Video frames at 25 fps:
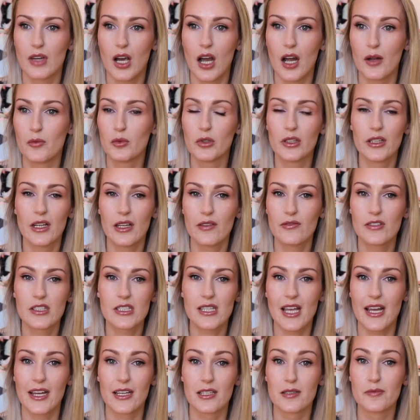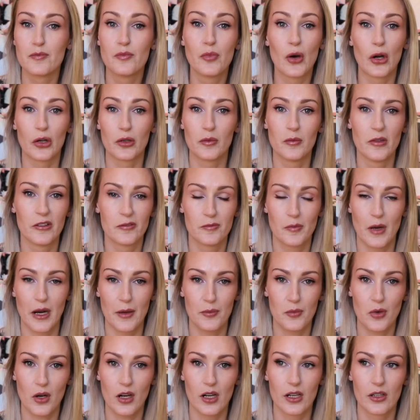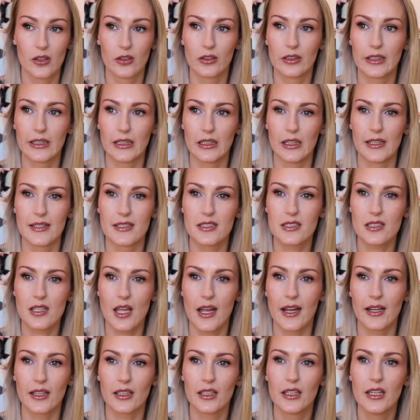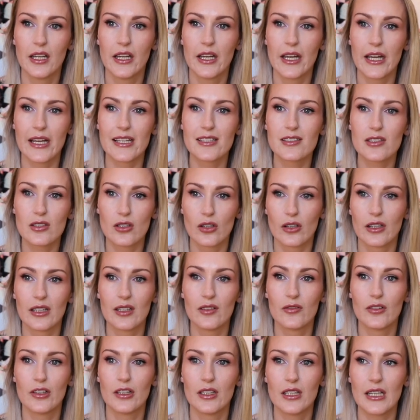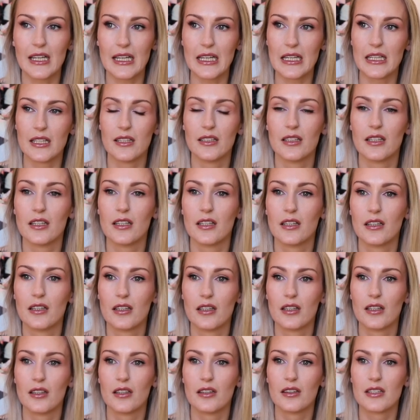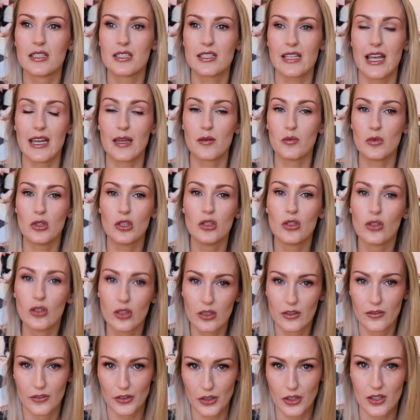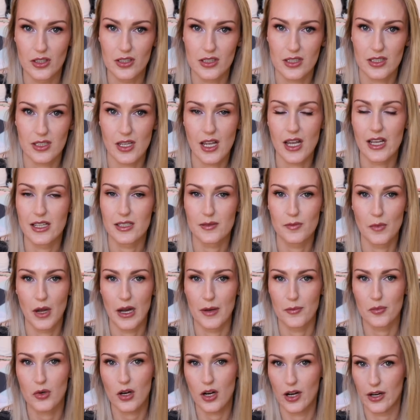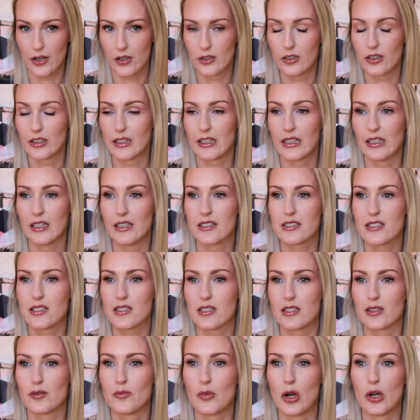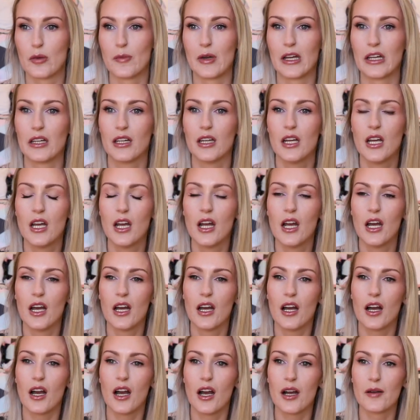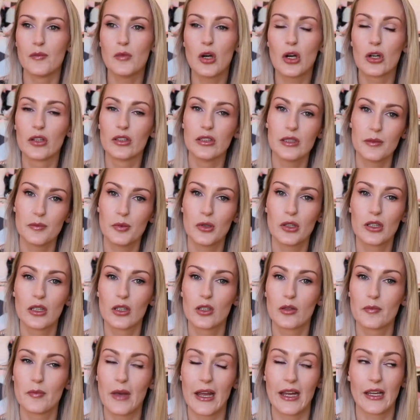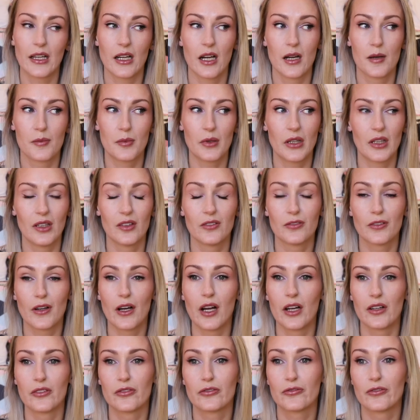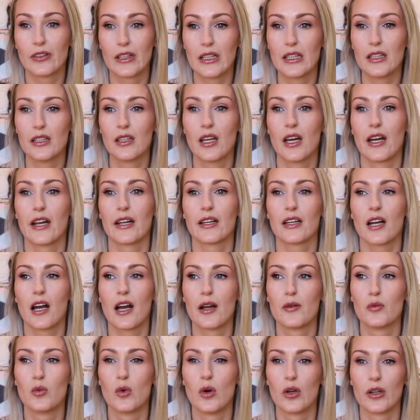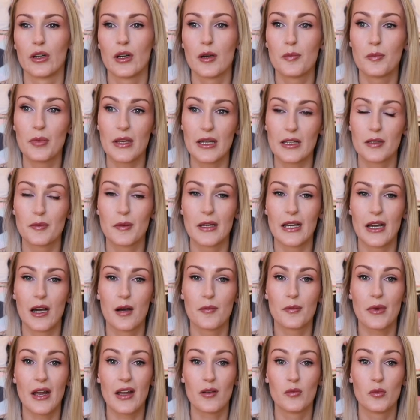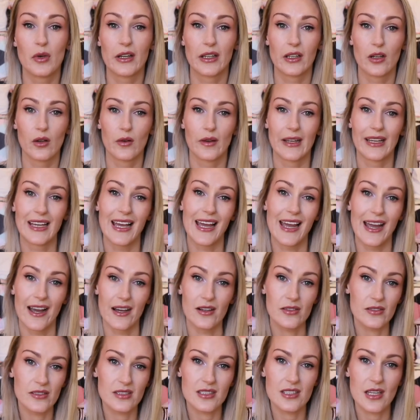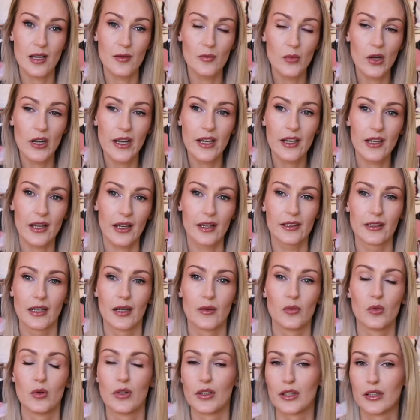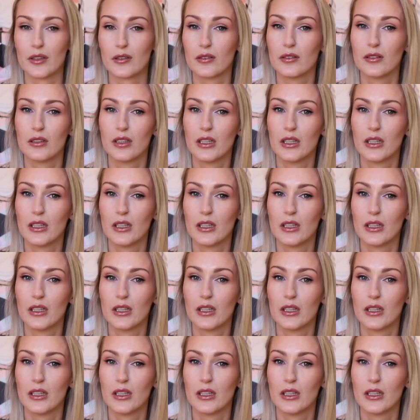I wouldn't even say it's bottom of my priority list. Like it's not even in the same universe as my priority list at the moment. I'm only putting on makeup if I feel like I want a pick me up and we're going out somewhere and I want to